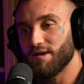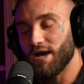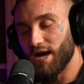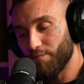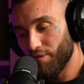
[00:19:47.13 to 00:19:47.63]

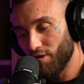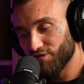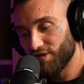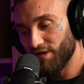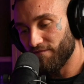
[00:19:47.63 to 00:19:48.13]
Yeah, I
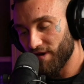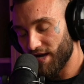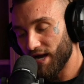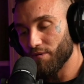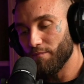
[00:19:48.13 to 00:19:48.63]
posted for
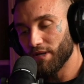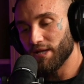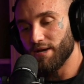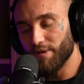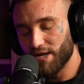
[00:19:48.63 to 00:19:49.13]

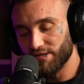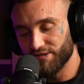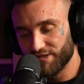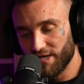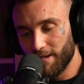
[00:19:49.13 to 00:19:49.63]
accountability
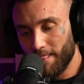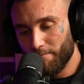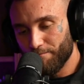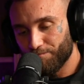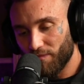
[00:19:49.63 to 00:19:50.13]
because
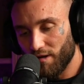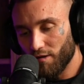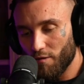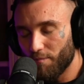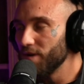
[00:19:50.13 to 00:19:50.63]

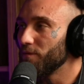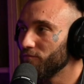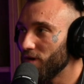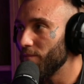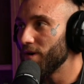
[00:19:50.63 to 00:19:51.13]
a lot of
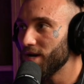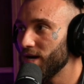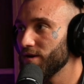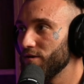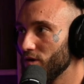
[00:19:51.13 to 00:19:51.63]
people around my
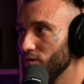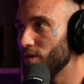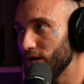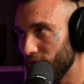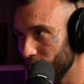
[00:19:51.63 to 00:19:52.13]
area know
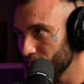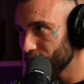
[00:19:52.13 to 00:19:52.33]
who I am.